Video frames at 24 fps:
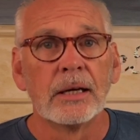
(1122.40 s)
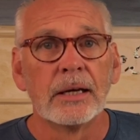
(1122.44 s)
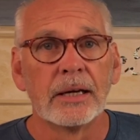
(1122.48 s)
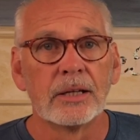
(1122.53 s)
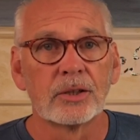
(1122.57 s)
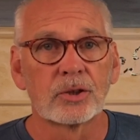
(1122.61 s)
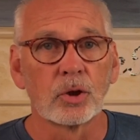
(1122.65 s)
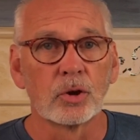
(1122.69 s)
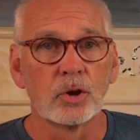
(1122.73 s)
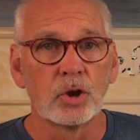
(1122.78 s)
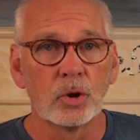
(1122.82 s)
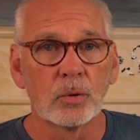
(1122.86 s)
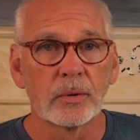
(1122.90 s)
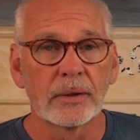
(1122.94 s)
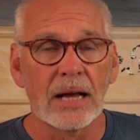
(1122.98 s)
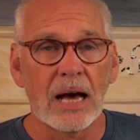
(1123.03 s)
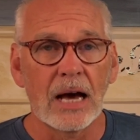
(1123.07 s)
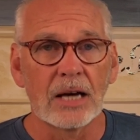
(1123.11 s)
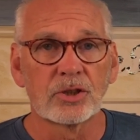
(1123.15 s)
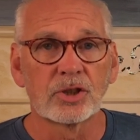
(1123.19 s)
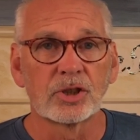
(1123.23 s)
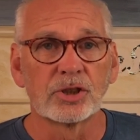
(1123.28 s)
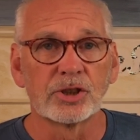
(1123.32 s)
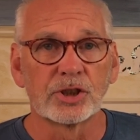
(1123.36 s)
And so you and
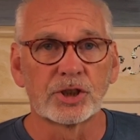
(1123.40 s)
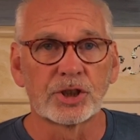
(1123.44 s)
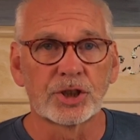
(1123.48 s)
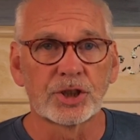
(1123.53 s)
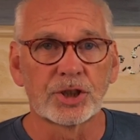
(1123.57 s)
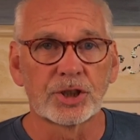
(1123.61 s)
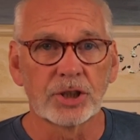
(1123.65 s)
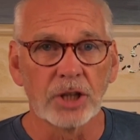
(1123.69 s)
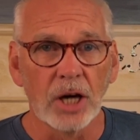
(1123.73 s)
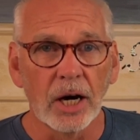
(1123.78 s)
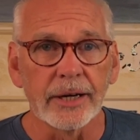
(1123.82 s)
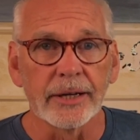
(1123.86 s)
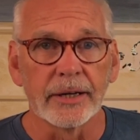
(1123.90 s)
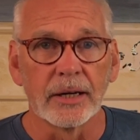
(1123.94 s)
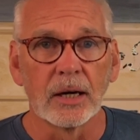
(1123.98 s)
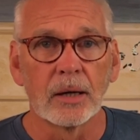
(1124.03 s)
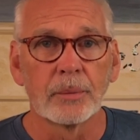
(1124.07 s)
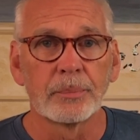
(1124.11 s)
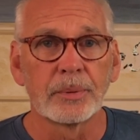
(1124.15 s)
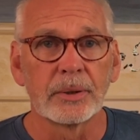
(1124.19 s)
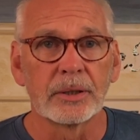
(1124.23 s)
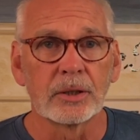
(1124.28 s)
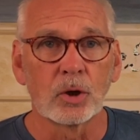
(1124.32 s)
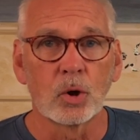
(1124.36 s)
I should shut
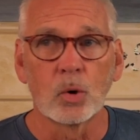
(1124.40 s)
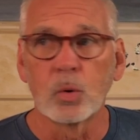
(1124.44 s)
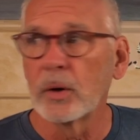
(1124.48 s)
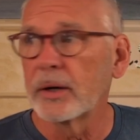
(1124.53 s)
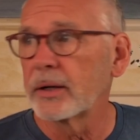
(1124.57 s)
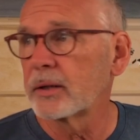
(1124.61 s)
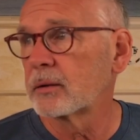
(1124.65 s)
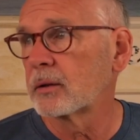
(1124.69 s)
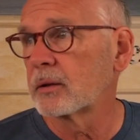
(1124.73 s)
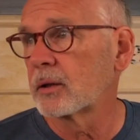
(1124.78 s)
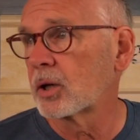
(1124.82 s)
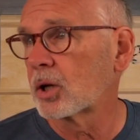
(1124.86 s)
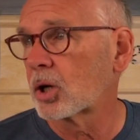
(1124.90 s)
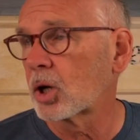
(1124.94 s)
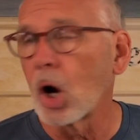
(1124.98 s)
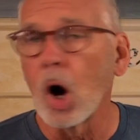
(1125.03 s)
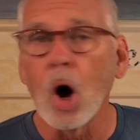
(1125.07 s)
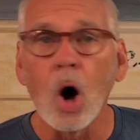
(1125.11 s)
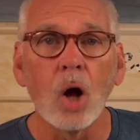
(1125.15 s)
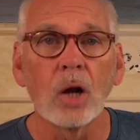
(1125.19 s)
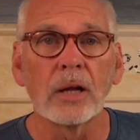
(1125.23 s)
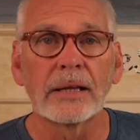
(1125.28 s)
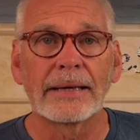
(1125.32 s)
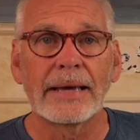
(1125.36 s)
up and quit
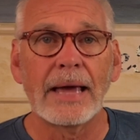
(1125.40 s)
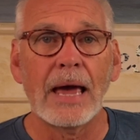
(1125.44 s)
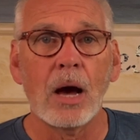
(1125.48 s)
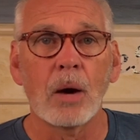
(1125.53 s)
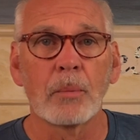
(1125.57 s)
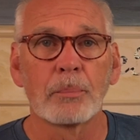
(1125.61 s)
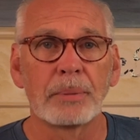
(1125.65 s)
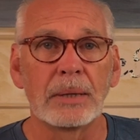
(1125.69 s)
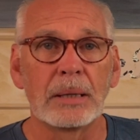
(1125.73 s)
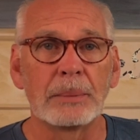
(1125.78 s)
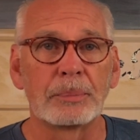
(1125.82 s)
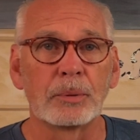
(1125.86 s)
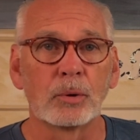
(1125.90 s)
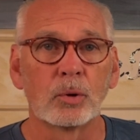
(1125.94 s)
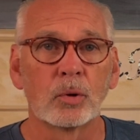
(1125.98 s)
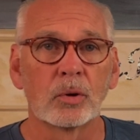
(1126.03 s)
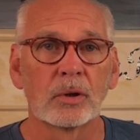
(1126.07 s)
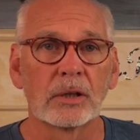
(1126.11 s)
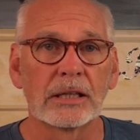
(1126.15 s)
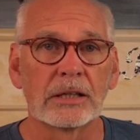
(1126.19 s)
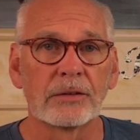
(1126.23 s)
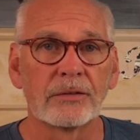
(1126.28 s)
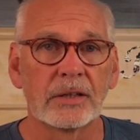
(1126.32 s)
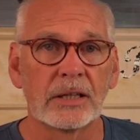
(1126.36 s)
calling out people who
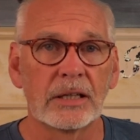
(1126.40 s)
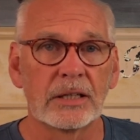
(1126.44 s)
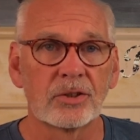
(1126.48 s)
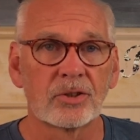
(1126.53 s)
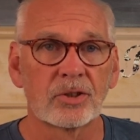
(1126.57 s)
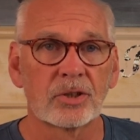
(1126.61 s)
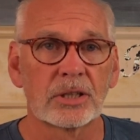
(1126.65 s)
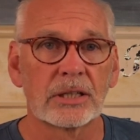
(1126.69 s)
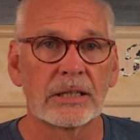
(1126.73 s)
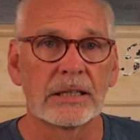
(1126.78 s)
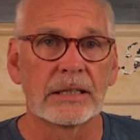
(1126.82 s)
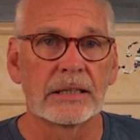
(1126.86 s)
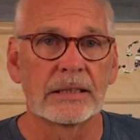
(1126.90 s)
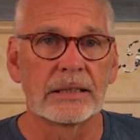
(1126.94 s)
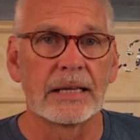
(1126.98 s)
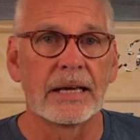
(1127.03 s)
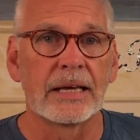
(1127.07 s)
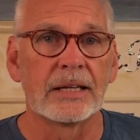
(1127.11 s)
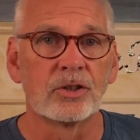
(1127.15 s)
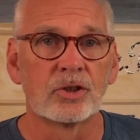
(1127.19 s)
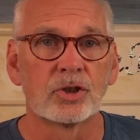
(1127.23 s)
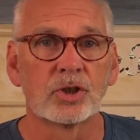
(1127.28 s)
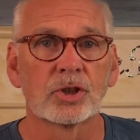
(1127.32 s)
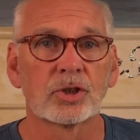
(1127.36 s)
are living in sin
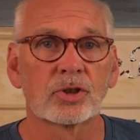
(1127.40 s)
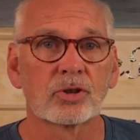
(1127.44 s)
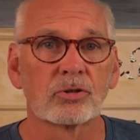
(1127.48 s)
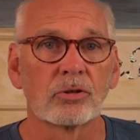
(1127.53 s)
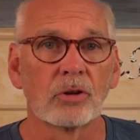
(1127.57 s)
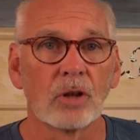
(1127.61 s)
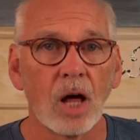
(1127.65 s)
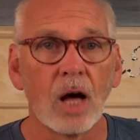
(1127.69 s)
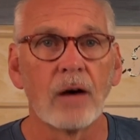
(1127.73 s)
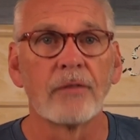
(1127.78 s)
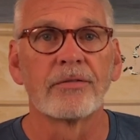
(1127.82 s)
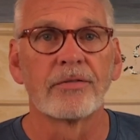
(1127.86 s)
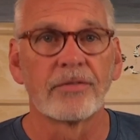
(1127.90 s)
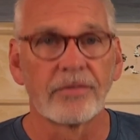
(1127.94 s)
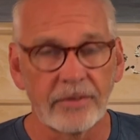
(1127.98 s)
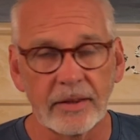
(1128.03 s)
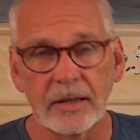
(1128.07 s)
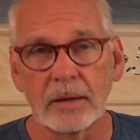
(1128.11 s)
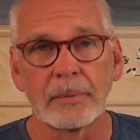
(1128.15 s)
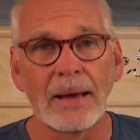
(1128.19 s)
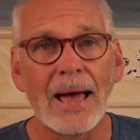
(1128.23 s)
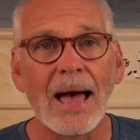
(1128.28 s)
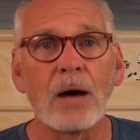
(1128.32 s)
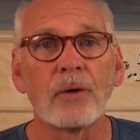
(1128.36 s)
and just love
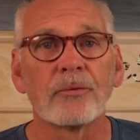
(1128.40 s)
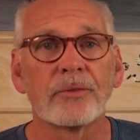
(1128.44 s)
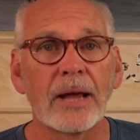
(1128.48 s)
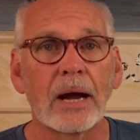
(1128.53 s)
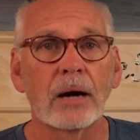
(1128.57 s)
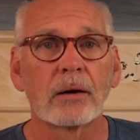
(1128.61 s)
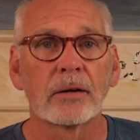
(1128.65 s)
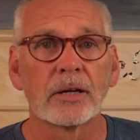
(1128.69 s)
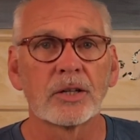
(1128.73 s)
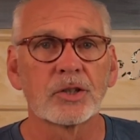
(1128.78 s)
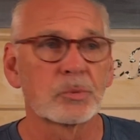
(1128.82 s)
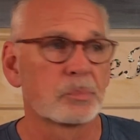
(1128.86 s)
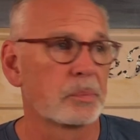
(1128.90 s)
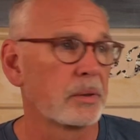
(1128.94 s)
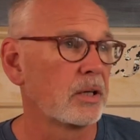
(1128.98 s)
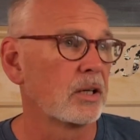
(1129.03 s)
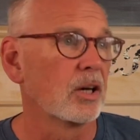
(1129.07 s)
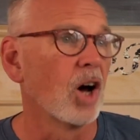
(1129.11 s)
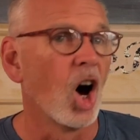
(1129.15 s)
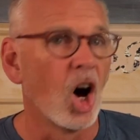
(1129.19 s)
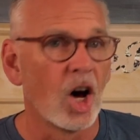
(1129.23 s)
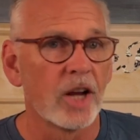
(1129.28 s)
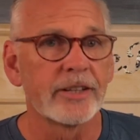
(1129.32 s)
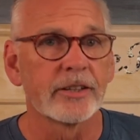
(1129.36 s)
them. How dare us
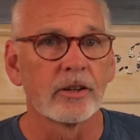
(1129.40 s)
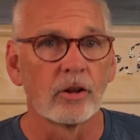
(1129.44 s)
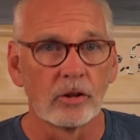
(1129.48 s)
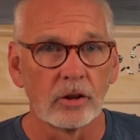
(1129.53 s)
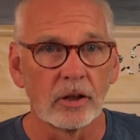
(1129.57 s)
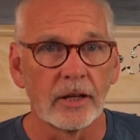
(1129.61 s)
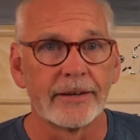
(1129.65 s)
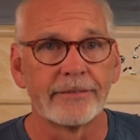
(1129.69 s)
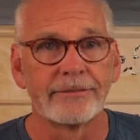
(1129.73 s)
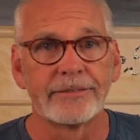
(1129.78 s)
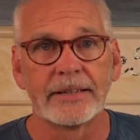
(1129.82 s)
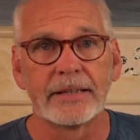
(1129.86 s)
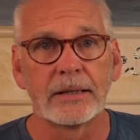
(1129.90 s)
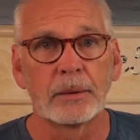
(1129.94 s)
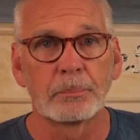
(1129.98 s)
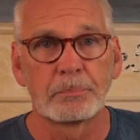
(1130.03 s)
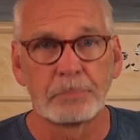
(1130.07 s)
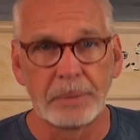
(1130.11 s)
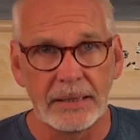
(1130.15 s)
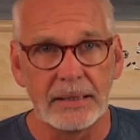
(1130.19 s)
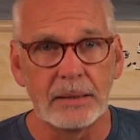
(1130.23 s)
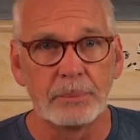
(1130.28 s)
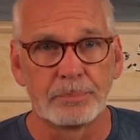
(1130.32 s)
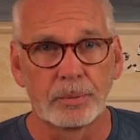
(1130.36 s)
be unloving
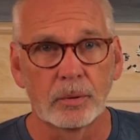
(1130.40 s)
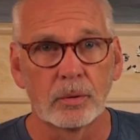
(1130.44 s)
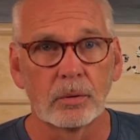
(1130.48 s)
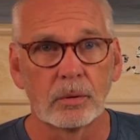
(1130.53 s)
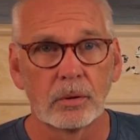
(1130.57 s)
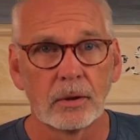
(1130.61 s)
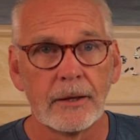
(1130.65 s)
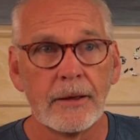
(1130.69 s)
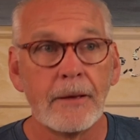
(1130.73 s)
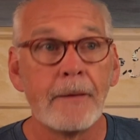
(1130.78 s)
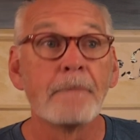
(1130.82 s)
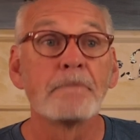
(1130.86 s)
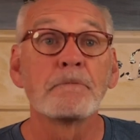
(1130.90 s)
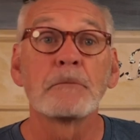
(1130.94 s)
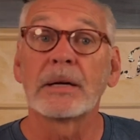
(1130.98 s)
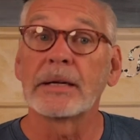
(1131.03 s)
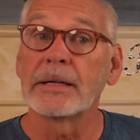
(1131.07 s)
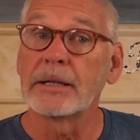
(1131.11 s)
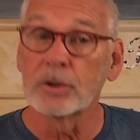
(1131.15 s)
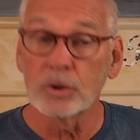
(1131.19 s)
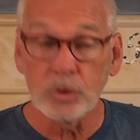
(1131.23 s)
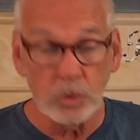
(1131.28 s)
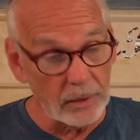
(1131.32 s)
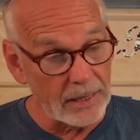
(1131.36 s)
people? But
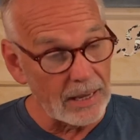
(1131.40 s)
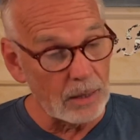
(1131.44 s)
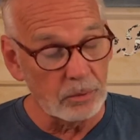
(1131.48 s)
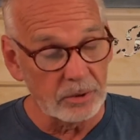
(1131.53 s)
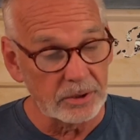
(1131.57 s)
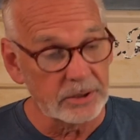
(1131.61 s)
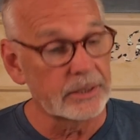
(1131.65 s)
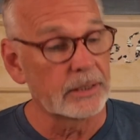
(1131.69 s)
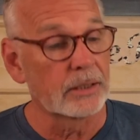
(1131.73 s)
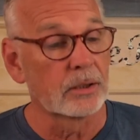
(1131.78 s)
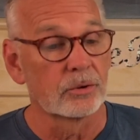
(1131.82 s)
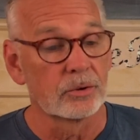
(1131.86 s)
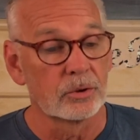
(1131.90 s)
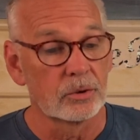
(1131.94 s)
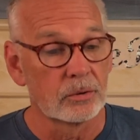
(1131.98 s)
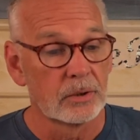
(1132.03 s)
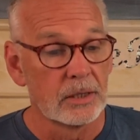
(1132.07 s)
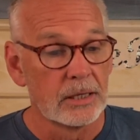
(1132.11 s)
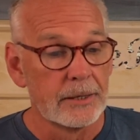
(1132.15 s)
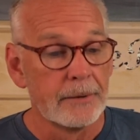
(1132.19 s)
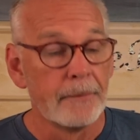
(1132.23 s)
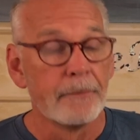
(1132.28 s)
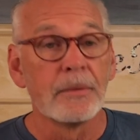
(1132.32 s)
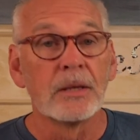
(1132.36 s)
here's what I would tell you.
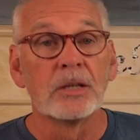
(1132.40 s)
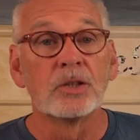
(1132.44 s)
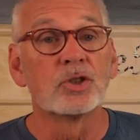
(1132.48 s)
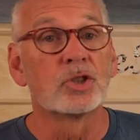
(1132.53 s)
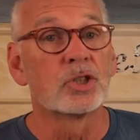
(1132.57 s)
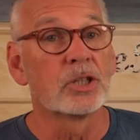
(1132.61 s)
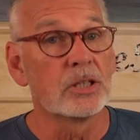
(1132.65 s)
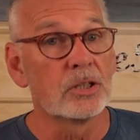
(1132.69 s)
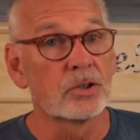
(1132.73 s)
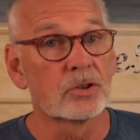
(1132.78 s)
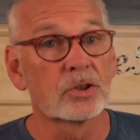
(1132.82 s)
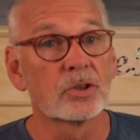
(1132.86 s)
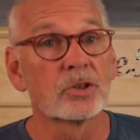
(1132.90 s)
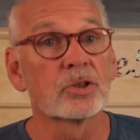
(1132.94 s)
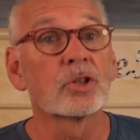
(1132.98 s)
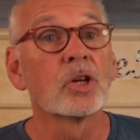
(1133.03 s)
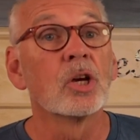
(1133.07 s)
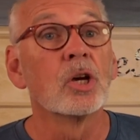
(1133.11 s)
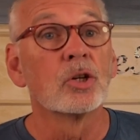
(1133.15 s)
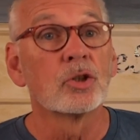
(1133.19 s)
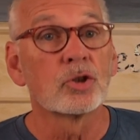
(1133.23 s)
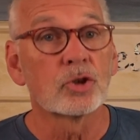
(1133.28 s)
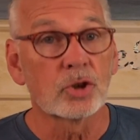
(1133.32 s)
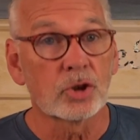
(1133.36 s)

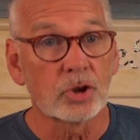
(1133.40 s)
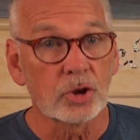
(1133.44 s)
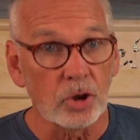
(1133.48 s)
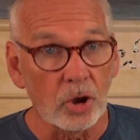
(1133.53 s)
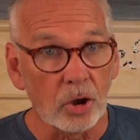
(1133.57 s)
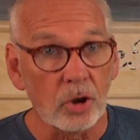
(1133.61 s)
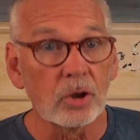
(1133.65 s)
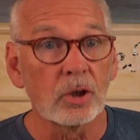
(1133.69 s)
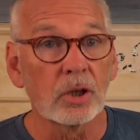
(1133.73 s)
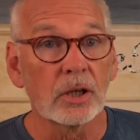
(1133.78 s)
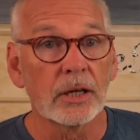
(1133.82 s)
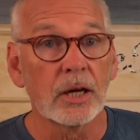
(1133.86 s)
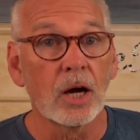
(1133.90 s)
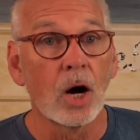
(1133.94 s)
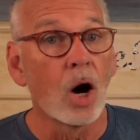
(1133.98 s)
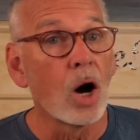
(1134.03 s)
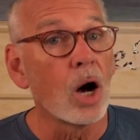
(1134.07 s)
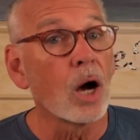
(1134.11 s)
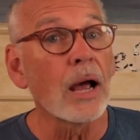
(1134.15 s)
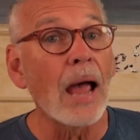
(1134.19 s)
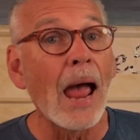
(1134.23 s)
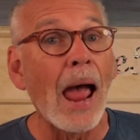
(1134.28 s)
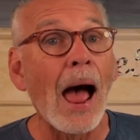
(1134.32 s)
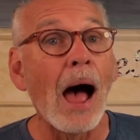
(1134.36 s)
Jesus certainly
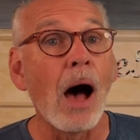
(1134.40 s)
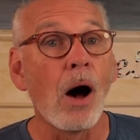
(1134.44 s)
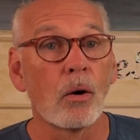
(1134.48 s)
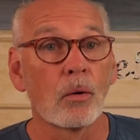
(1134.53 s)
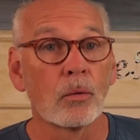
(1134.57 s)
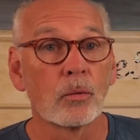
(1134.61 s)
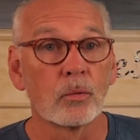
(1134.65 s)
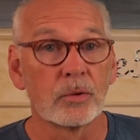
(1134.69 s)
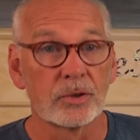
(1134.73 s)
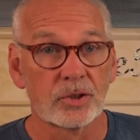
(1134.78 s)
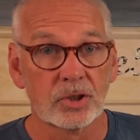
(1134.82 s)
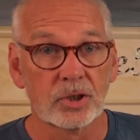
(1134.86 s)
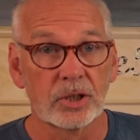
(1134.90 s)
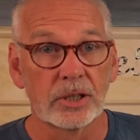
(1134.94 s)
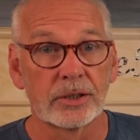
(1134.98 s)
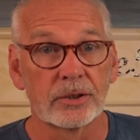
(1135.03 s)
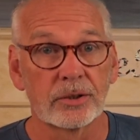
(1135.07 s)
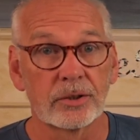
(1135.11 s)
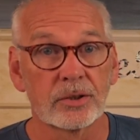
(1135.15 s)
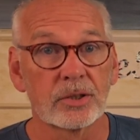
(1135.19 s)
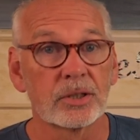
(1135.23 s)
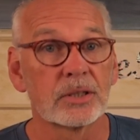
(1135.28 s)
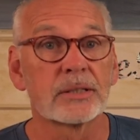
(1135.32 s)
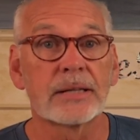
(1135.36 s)
hung out with
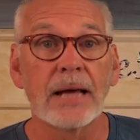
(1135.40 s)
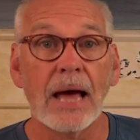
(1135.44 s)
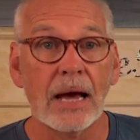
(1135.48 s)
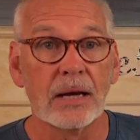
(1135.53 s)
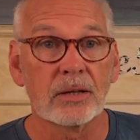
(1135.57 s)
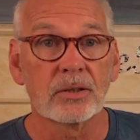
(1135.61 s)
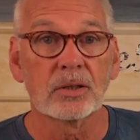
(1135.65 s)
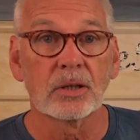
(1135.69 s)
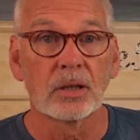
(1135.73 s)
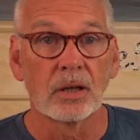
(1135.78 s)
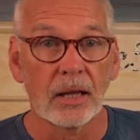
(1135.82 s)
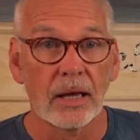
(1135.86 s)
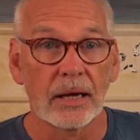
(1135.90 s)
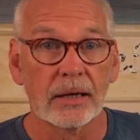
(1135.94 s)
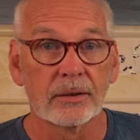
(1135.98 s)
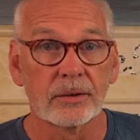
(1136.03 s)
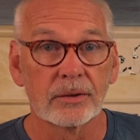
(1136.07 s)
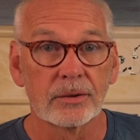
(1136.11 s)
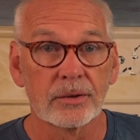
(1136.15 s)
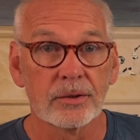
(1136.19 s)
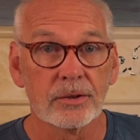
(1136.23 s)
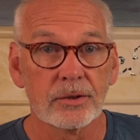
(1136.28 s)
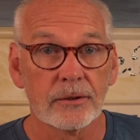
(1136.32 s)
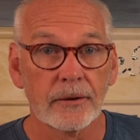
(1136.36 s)
sinners and tax
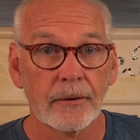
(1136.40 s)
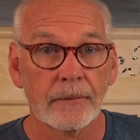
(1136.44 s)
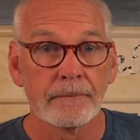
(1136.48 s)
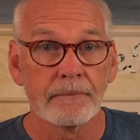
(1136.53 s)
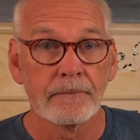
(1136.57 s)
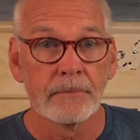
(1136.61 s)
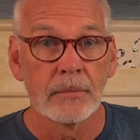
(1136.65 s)
collectors,